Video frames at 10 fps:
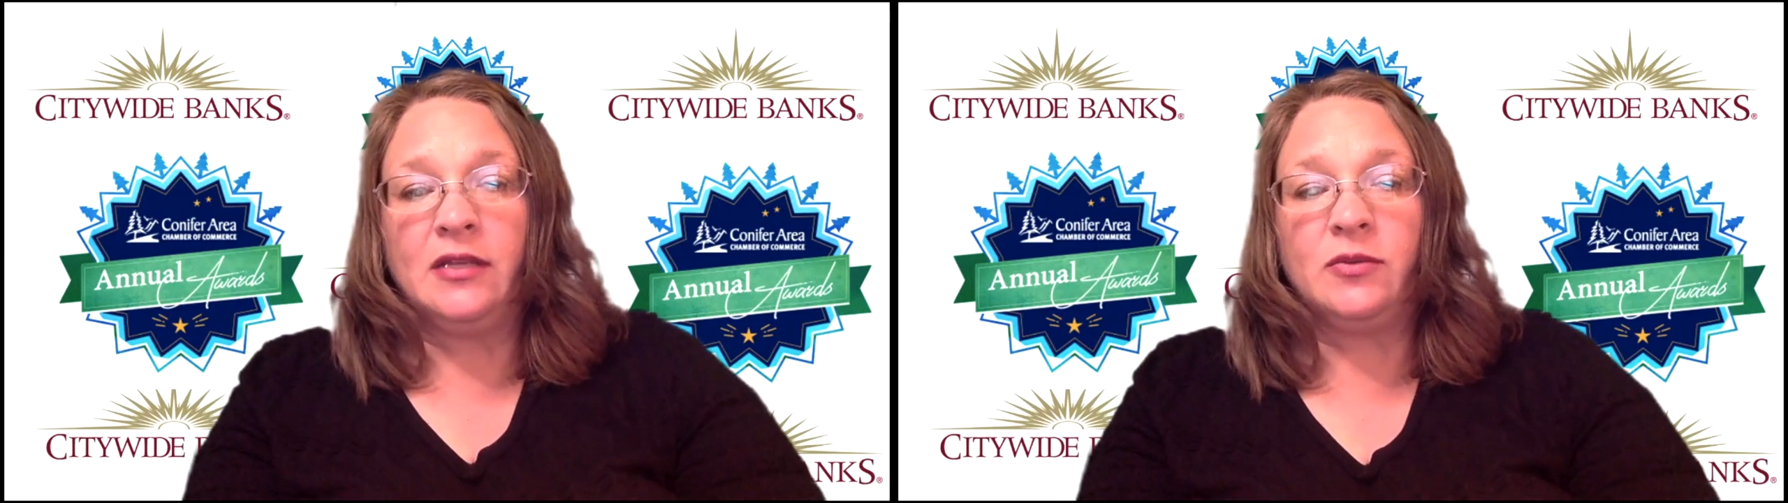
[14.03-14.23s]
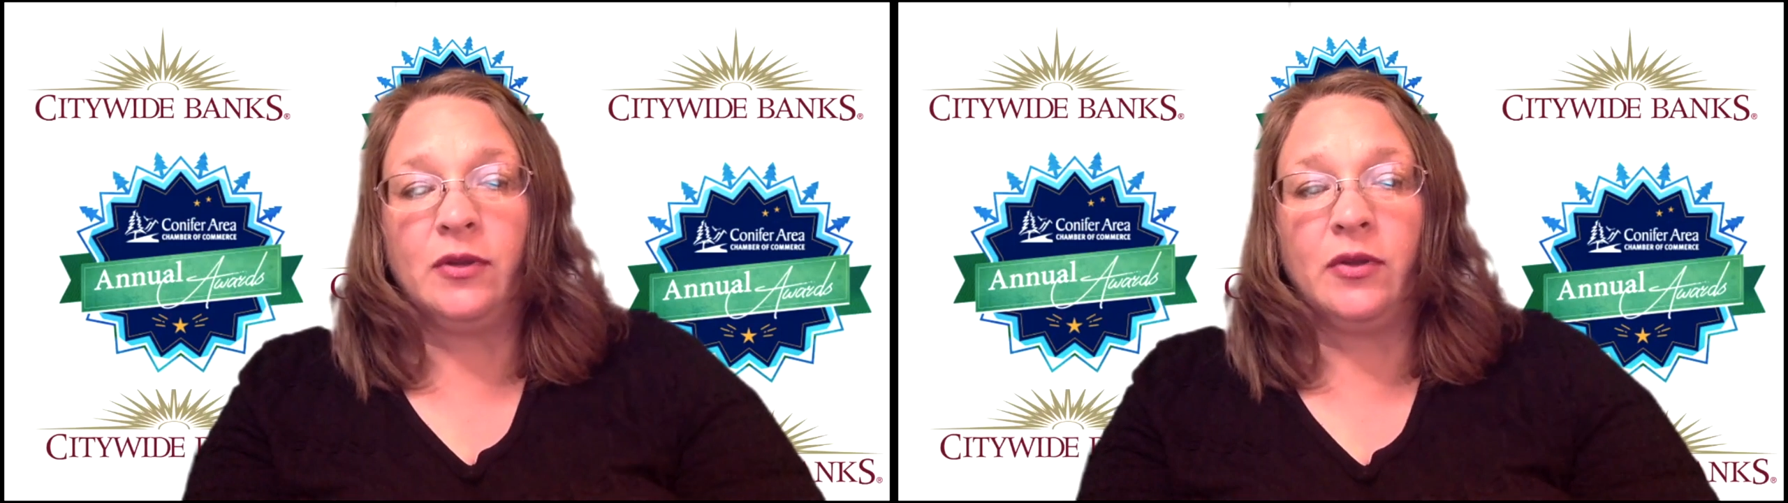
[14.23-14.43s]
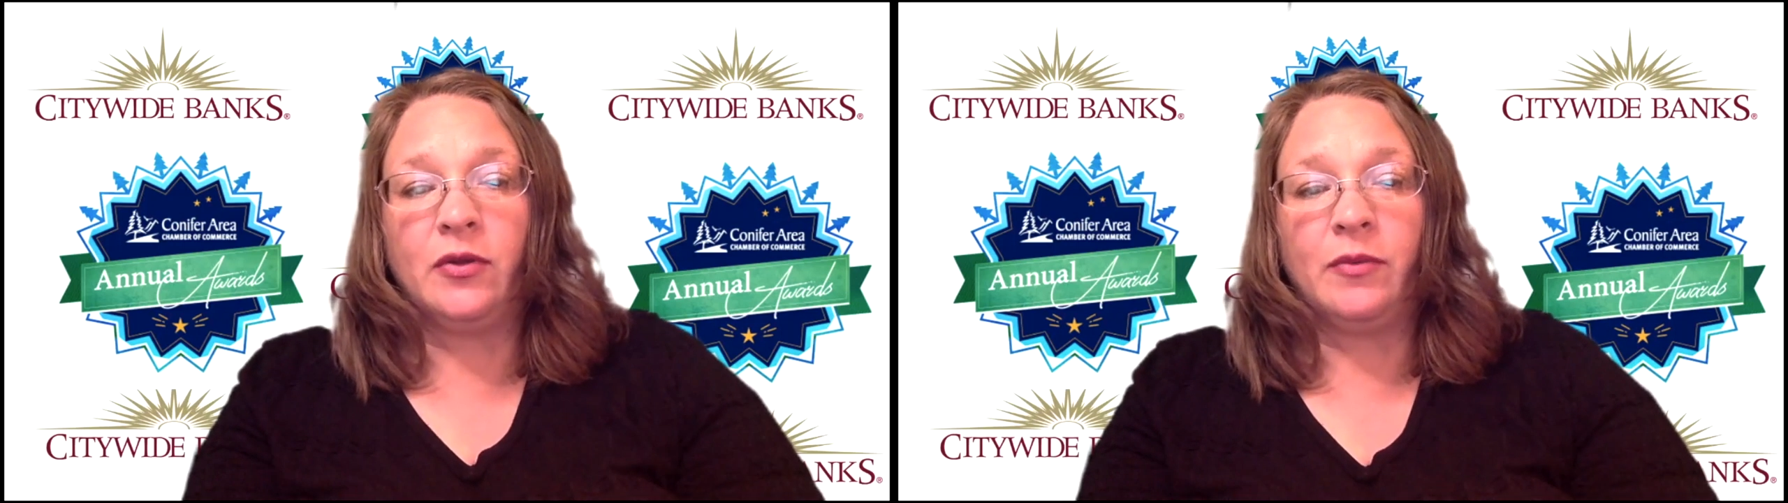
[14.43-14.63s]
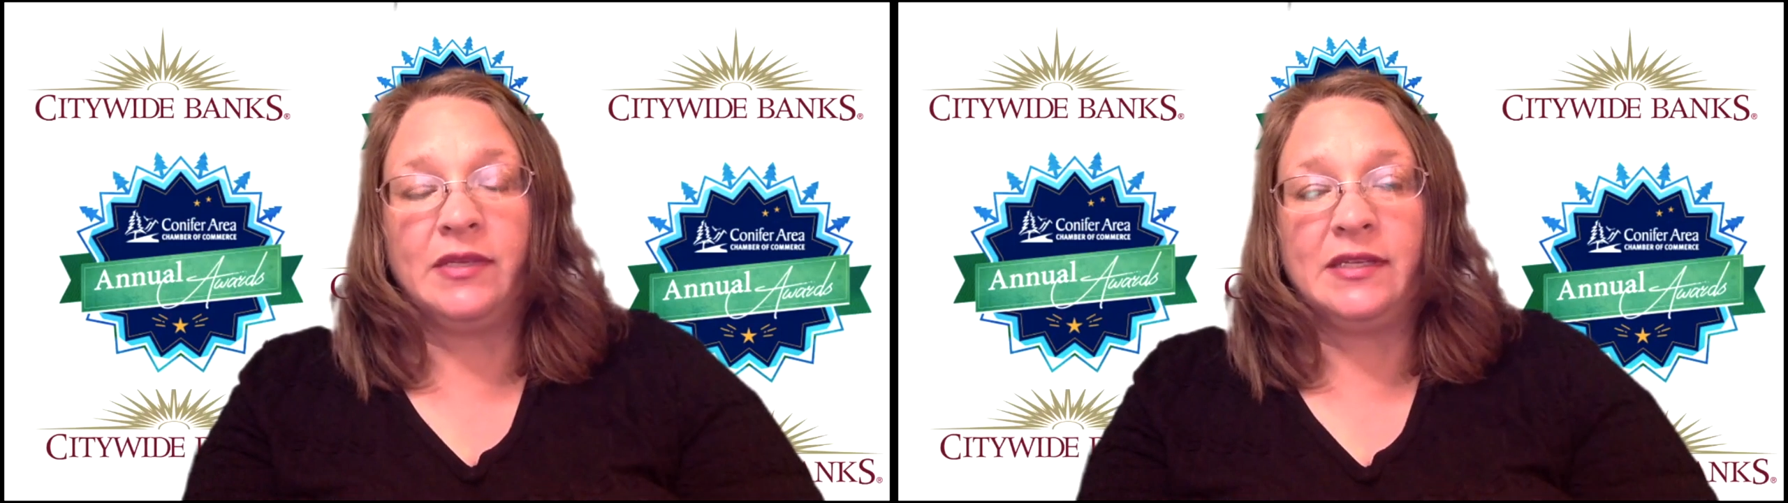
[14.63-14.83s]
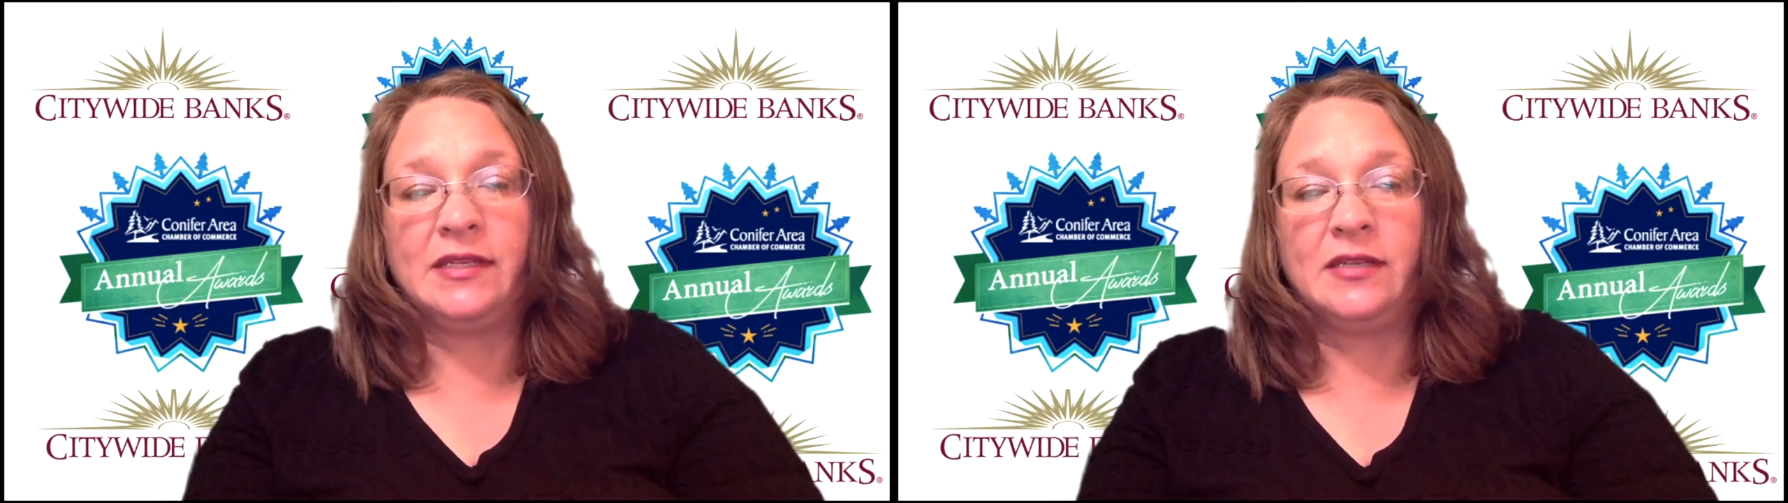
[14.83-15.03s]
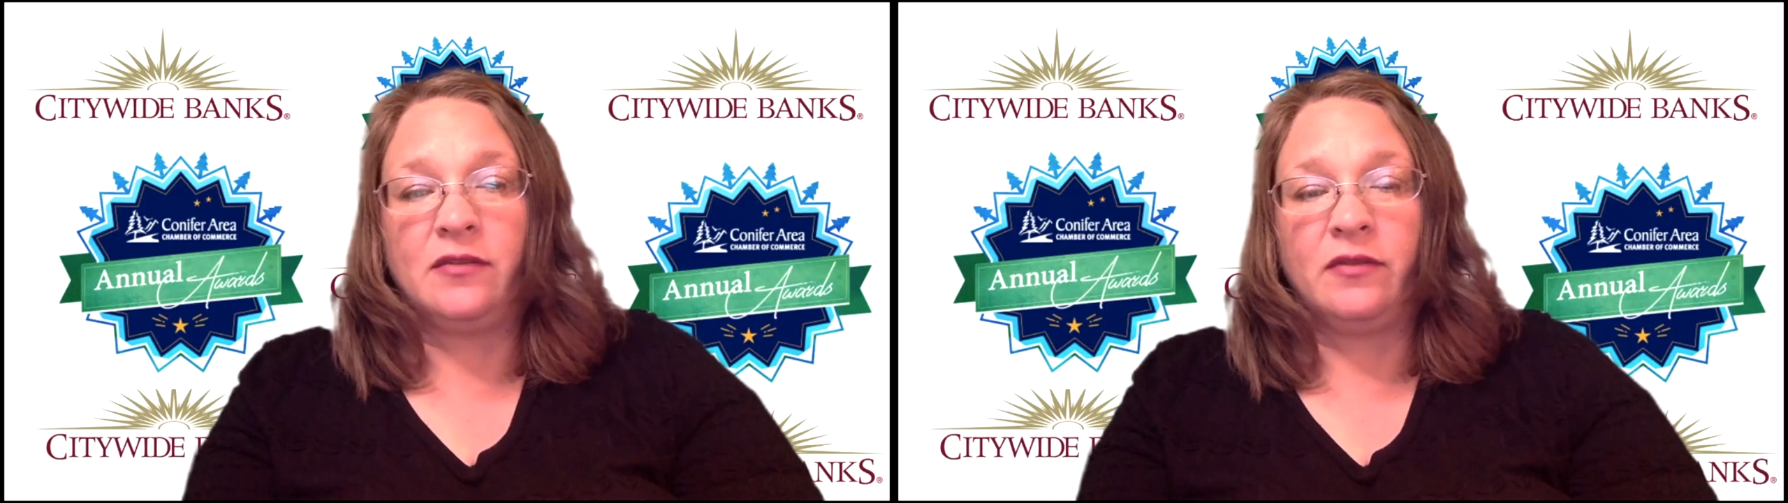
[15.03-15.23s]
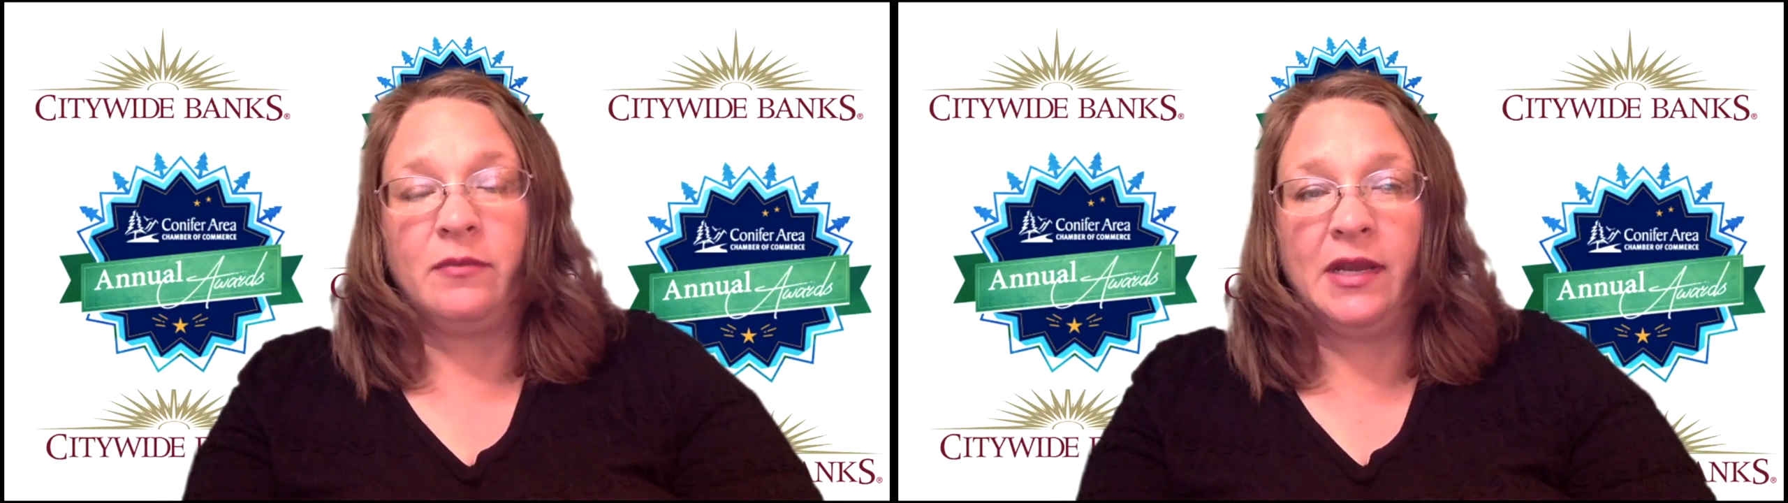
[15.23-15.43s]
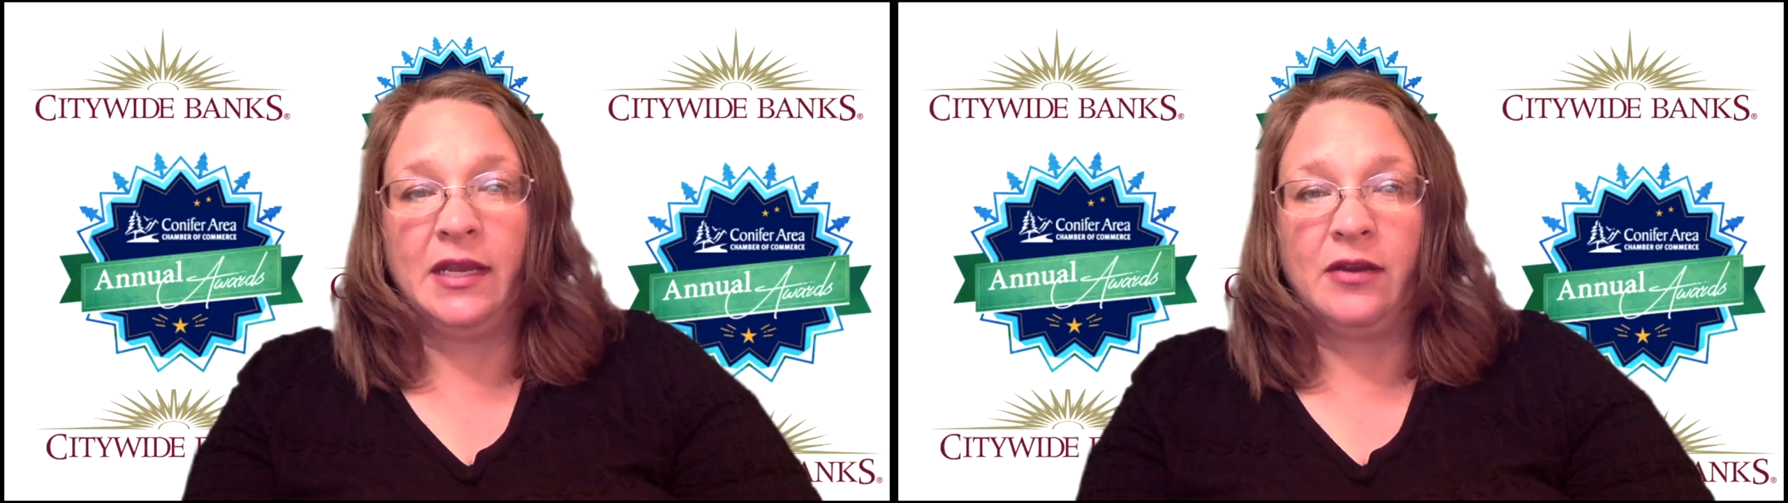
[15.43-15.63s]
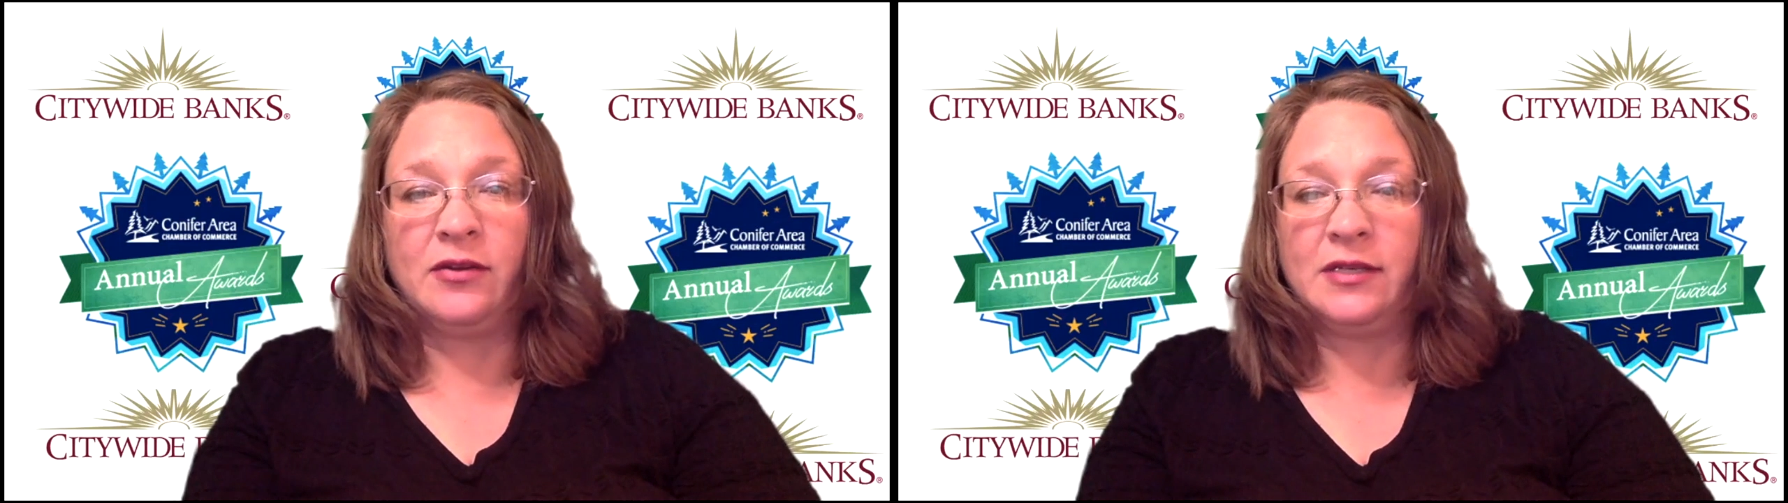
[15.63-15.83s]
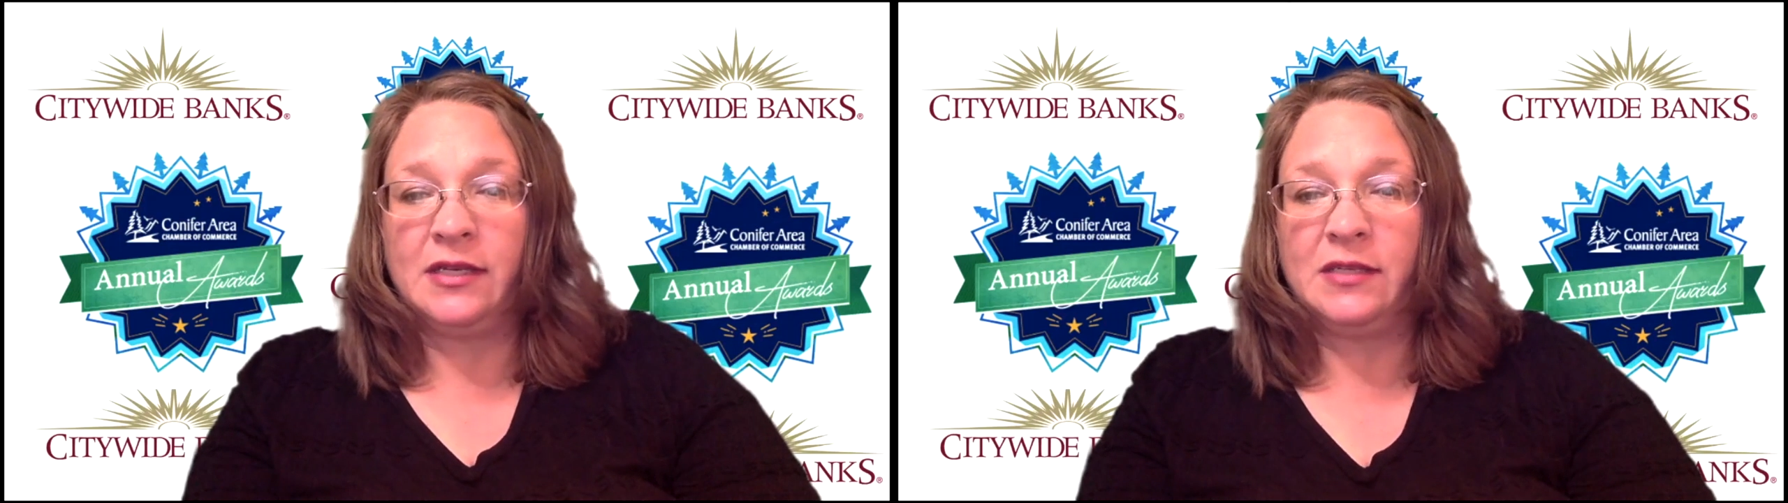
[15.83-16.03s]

to our local businesses over the many years and